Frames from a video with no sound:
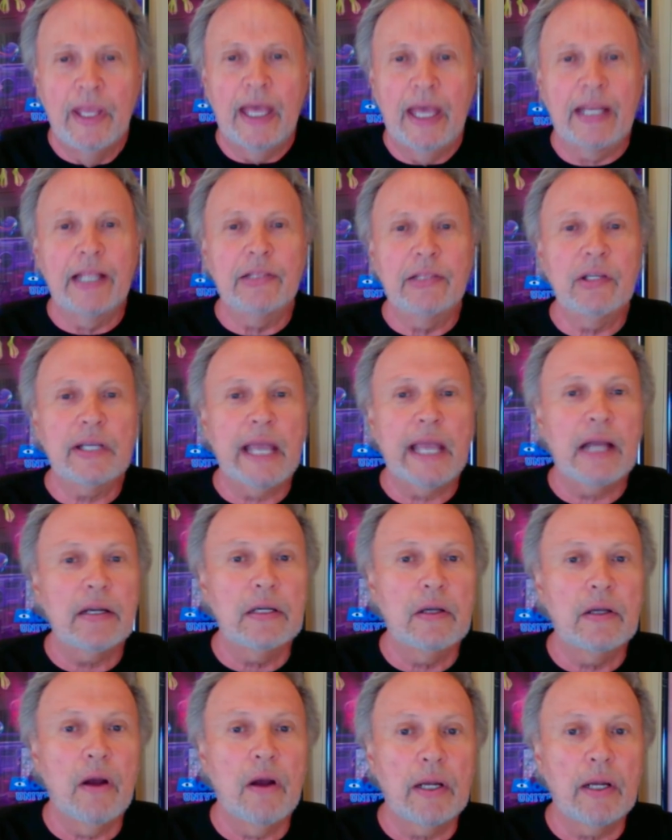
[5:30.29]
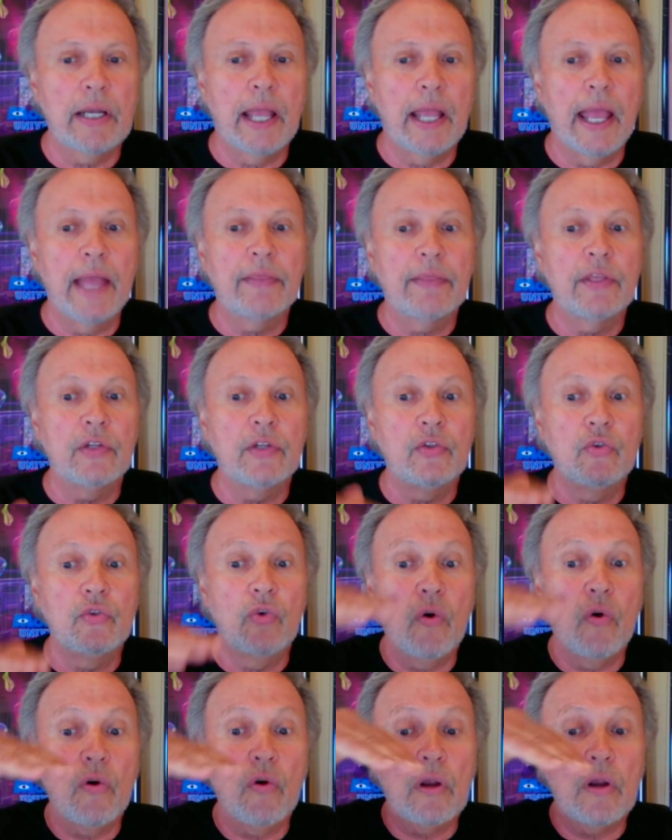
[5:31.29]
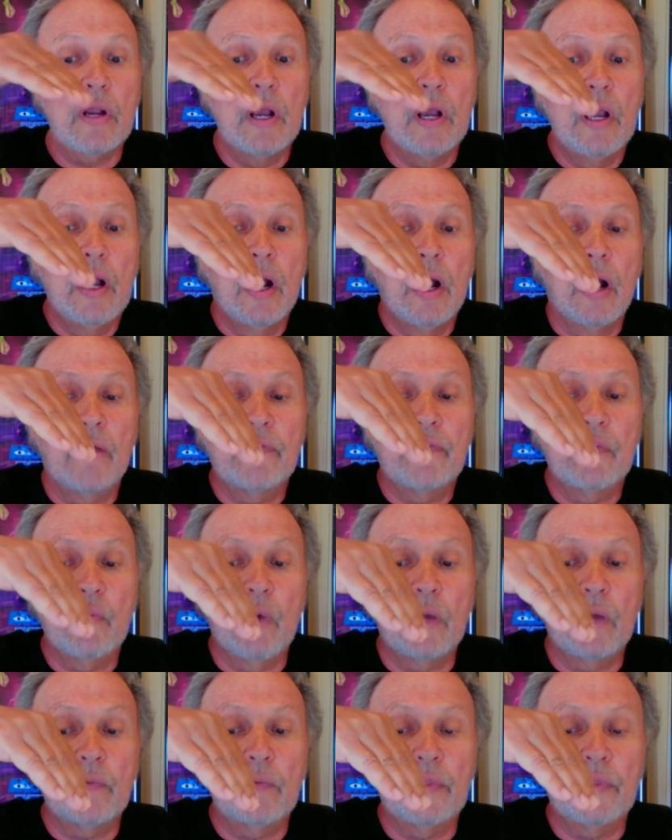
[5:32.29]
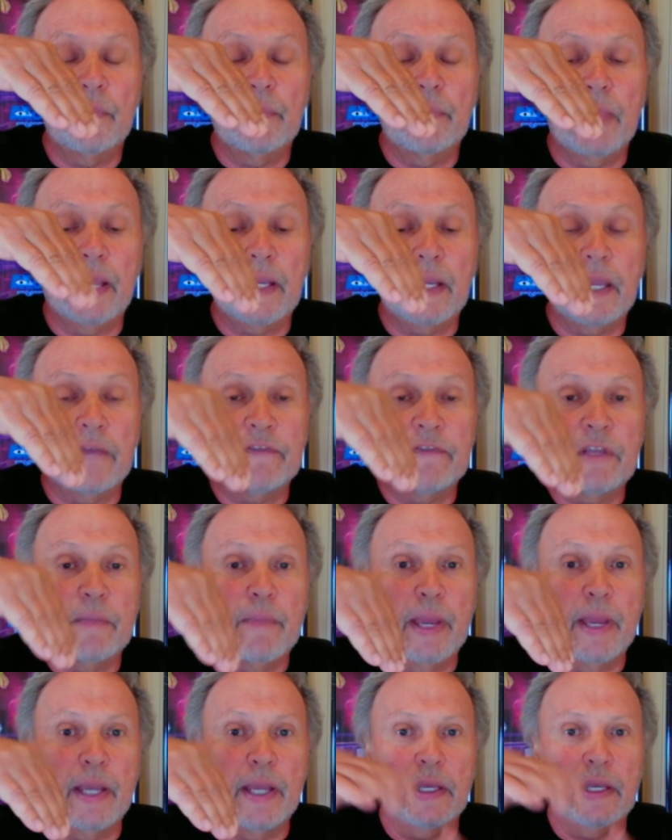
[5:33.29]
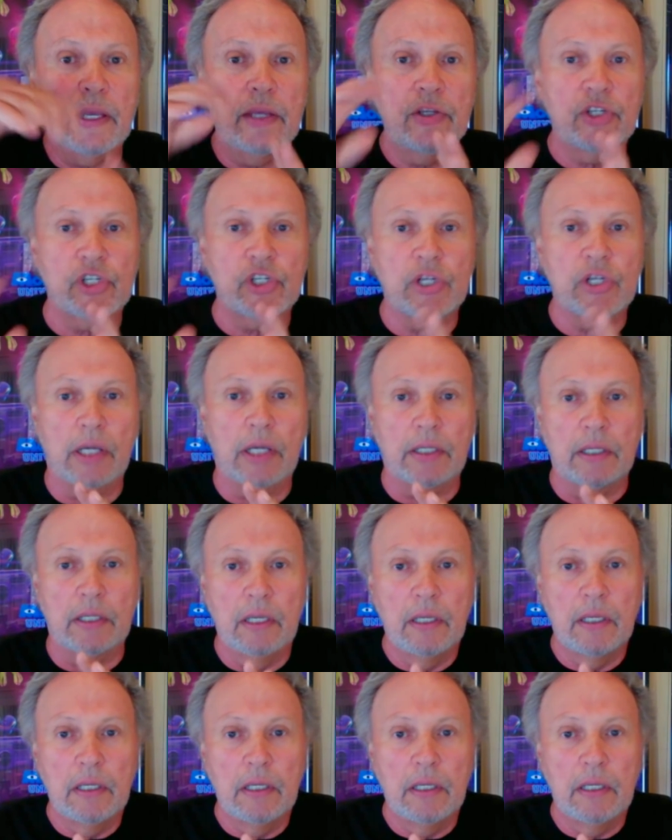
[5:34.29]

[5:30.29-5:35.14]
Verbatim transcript: And I look out in the garden, and the door of the one with the black hefty bag is shut.